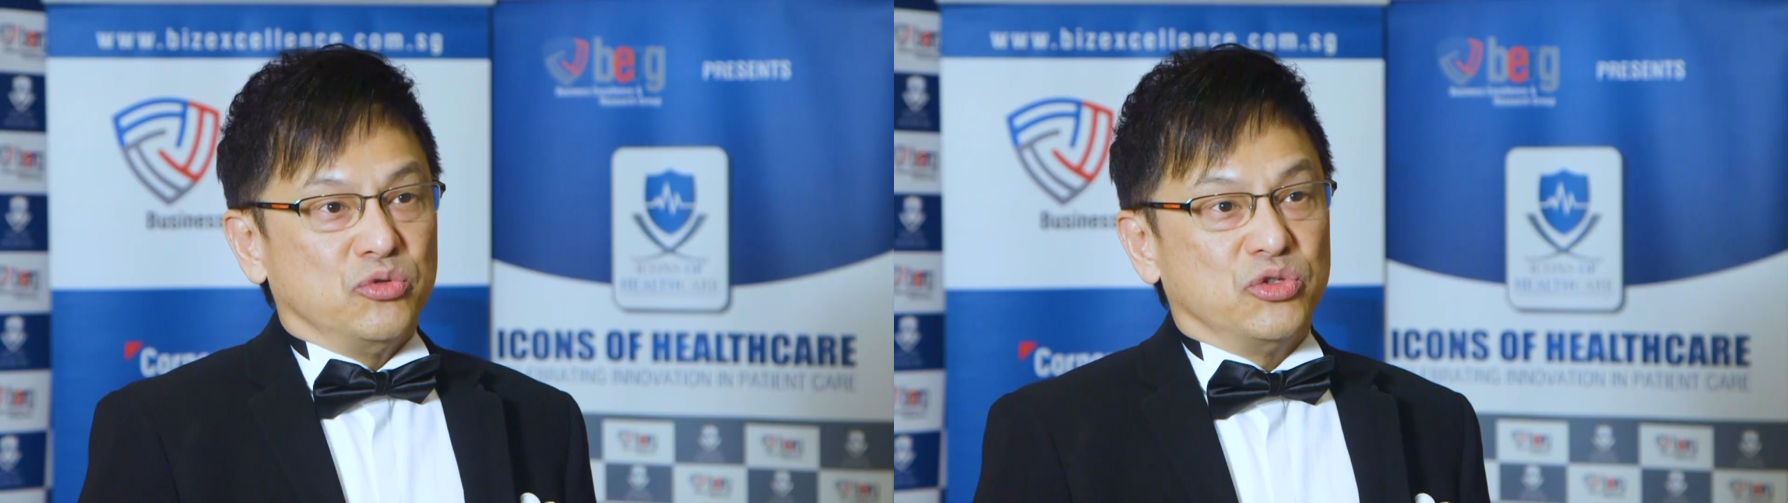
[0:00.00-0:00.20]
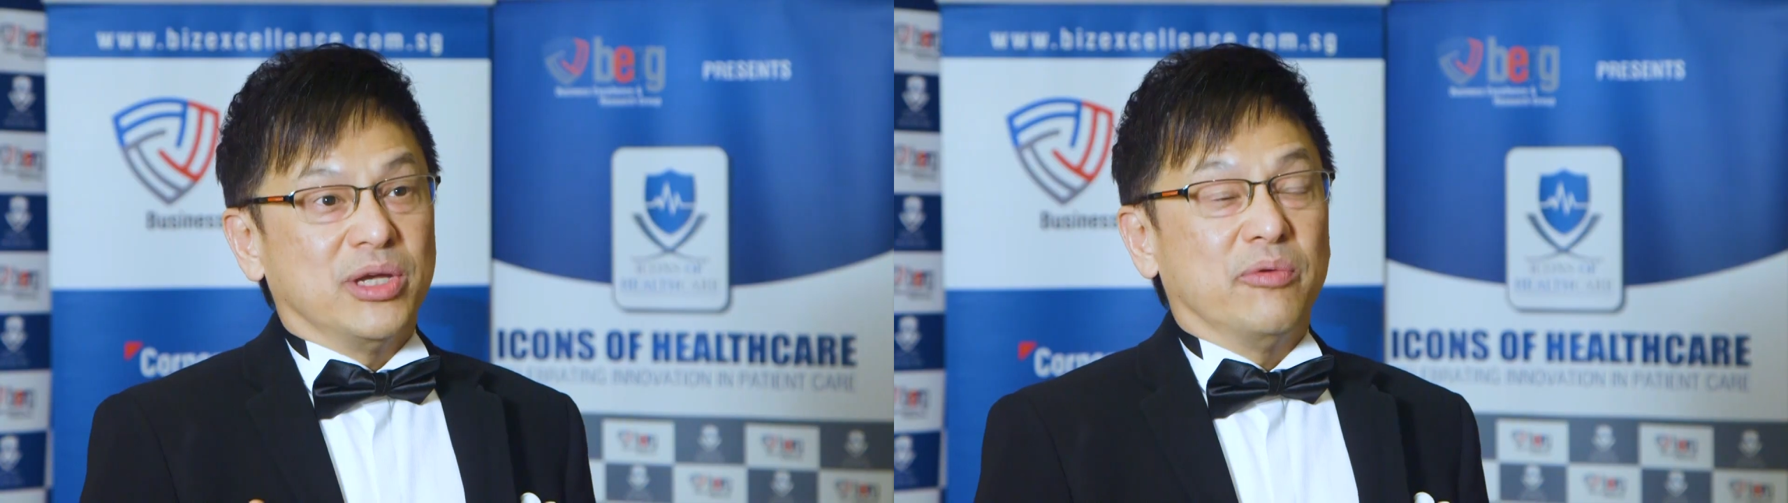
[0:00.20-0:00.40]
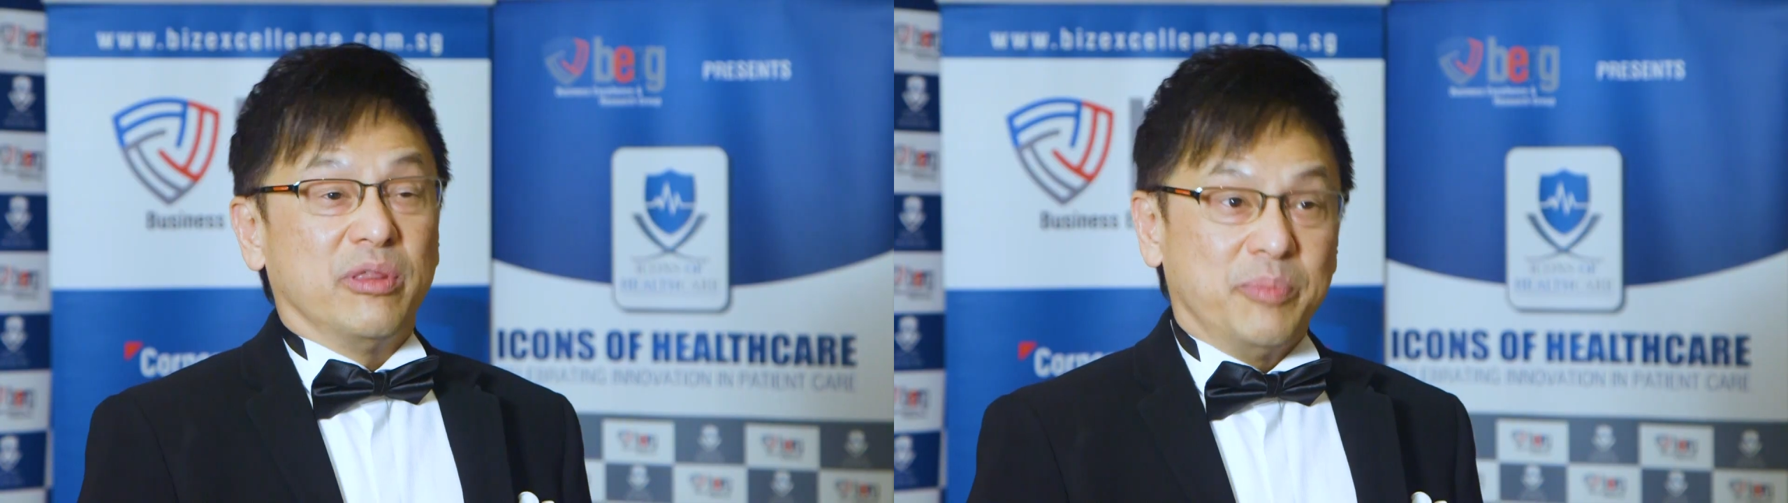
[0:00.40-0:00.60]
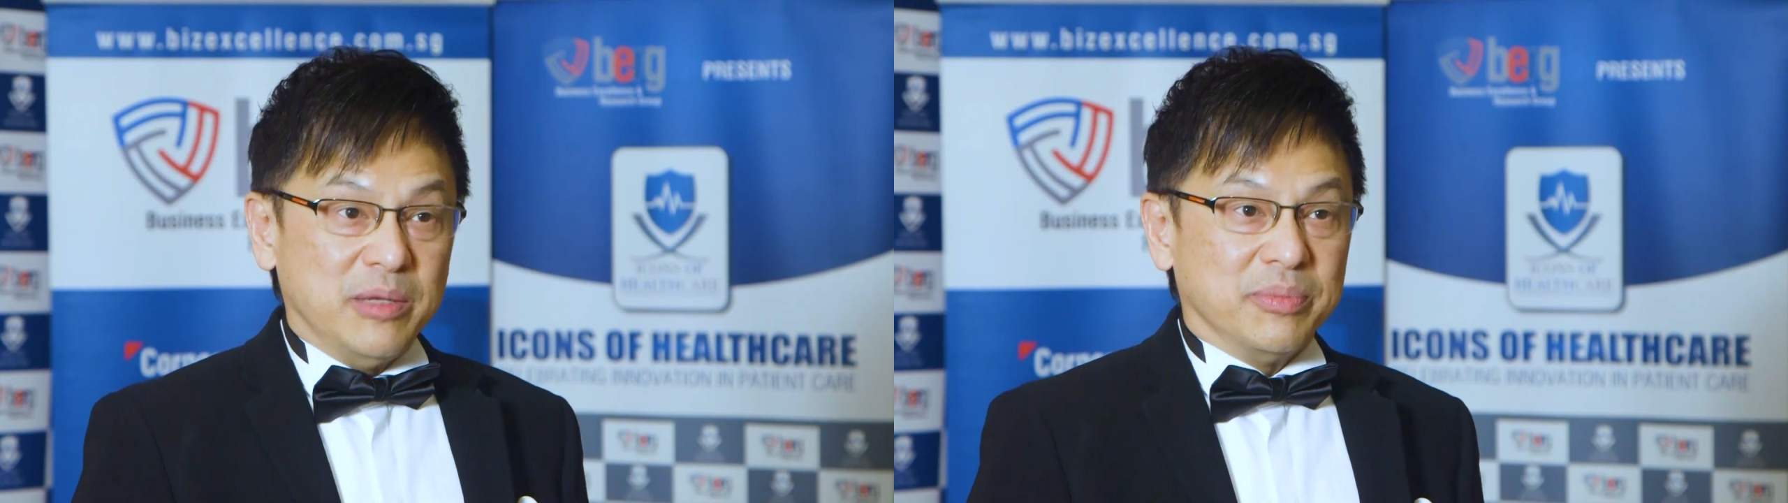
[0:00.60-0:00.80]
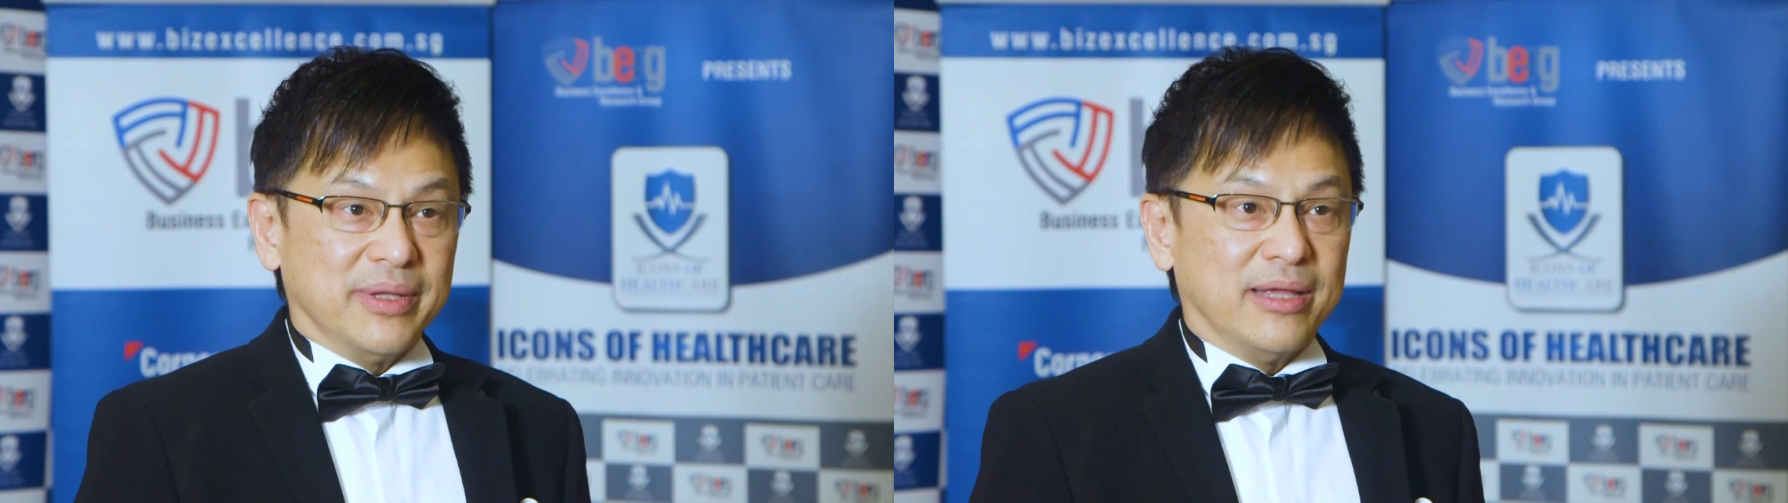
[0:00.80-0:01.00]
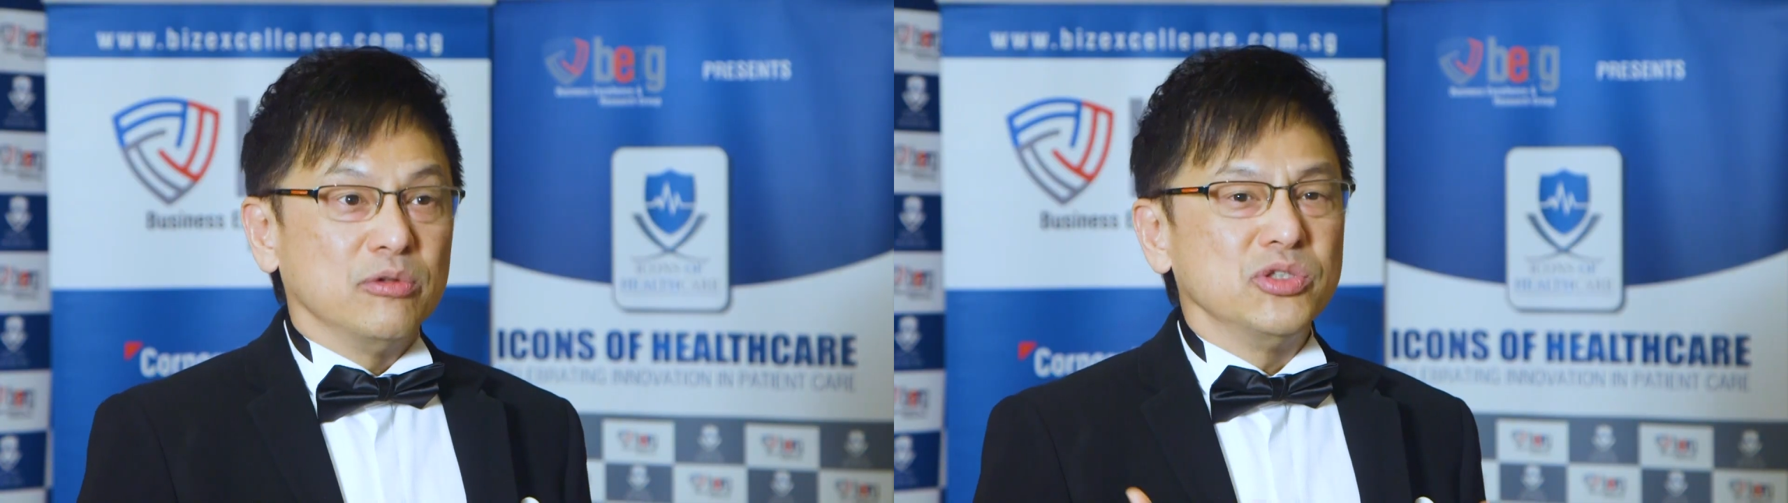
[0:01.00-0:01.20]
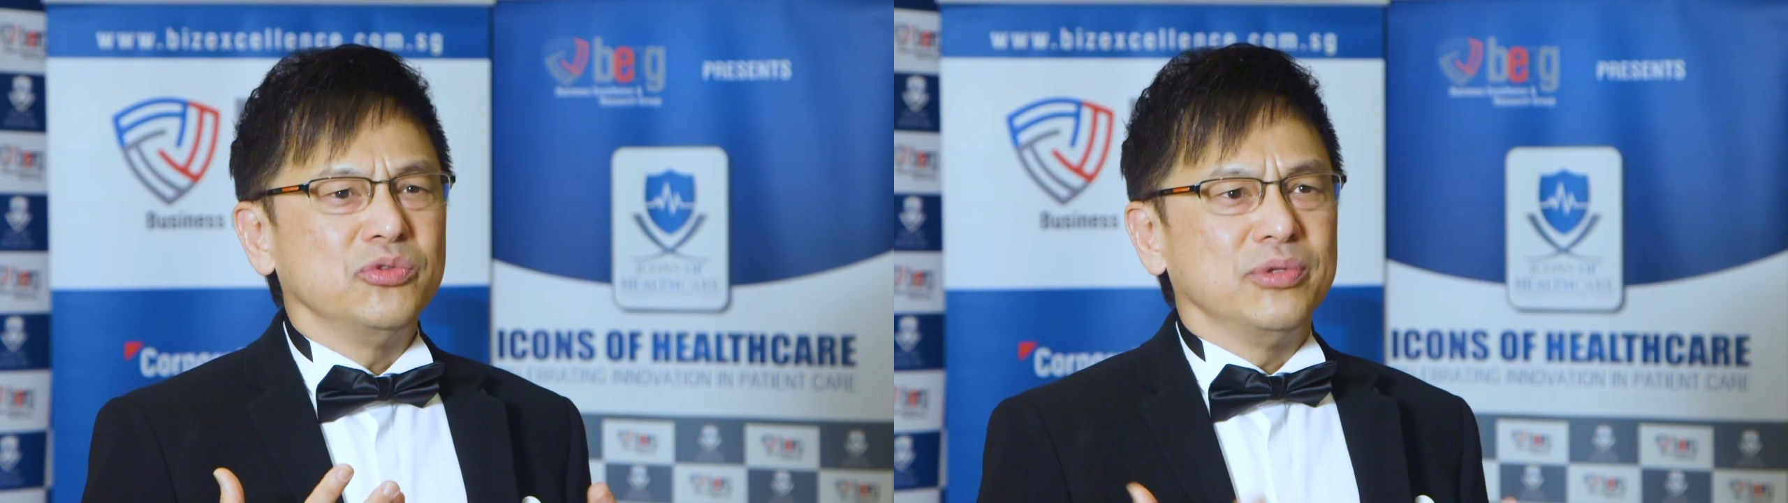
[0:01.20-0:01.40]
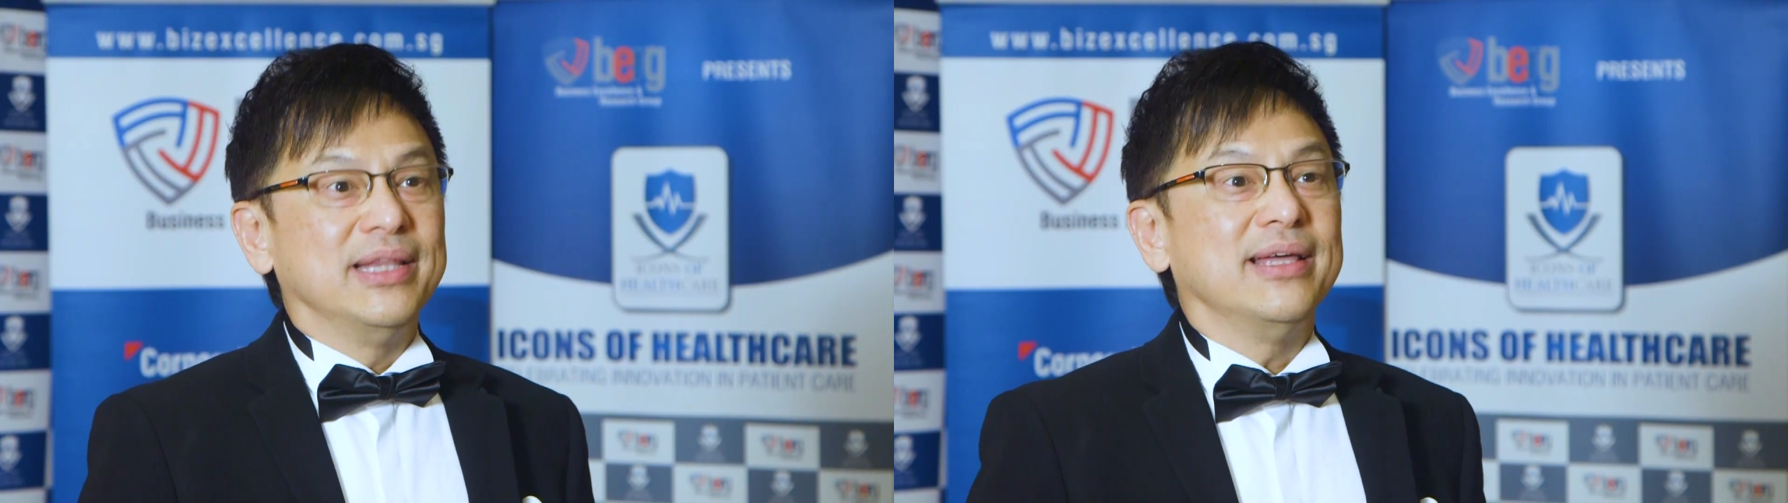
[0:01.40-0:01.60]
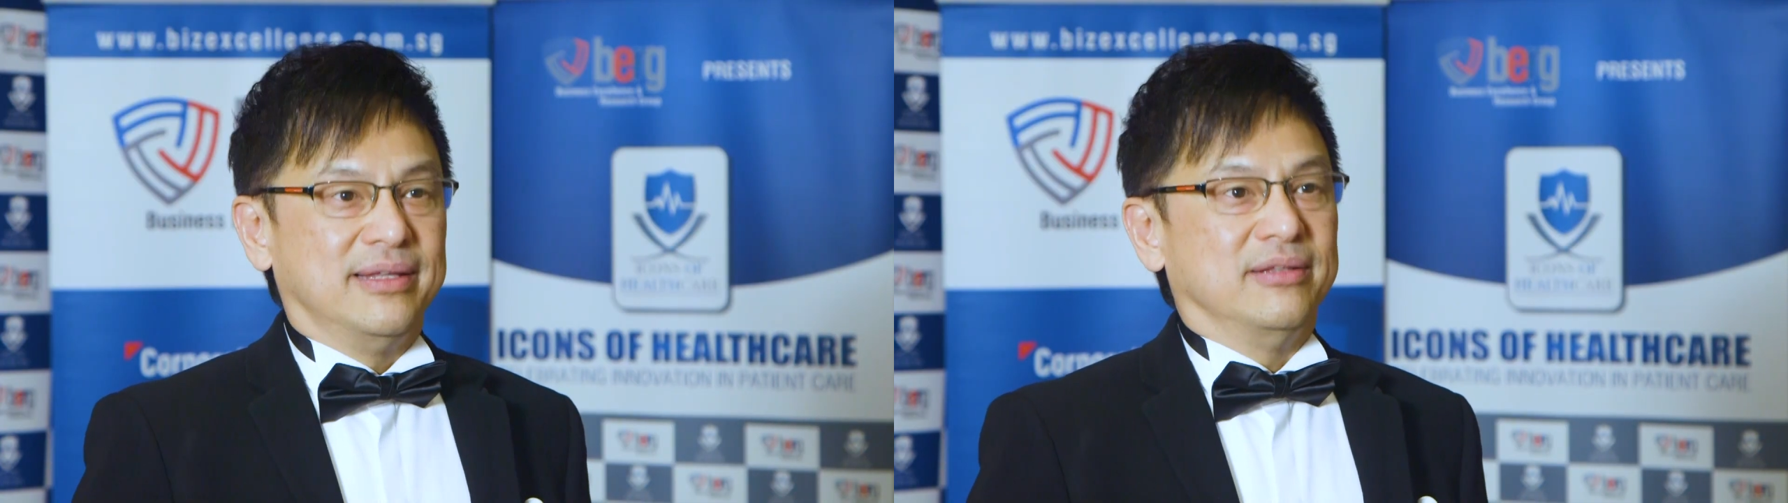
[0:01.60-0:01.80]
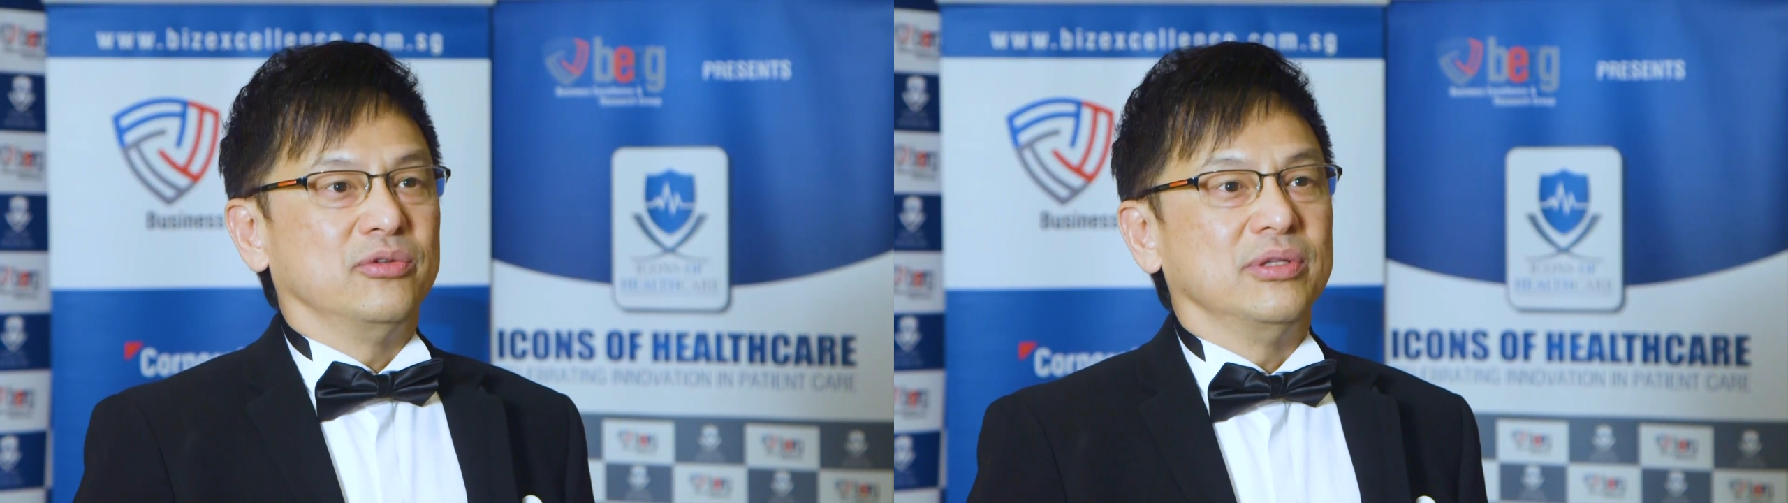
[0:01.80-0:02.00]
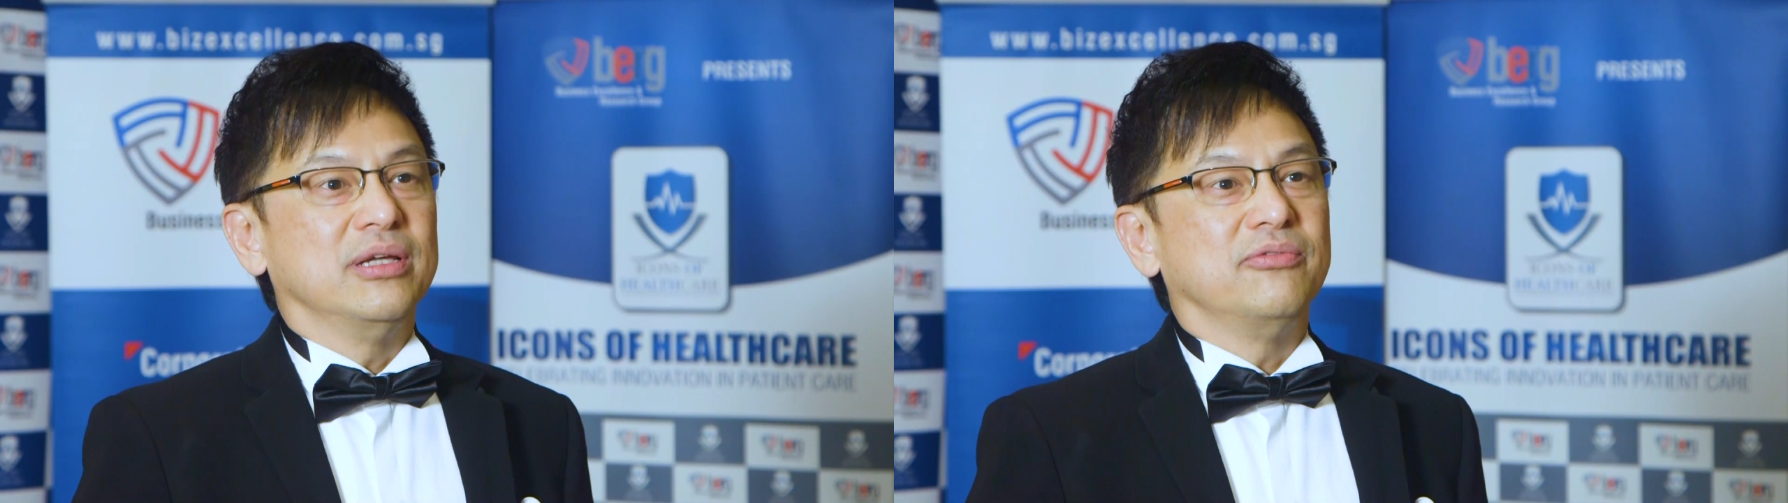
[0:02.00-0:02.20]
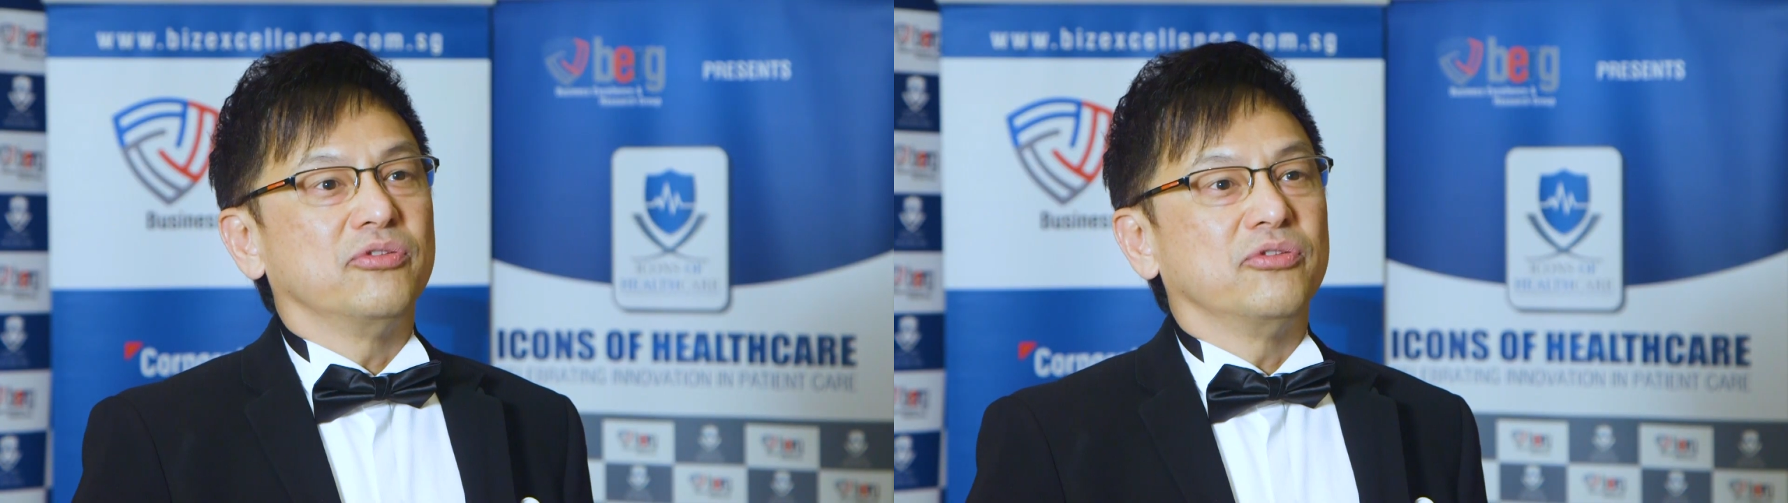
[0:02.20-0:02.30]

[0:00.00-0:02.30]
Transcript: to share with people, and also to learn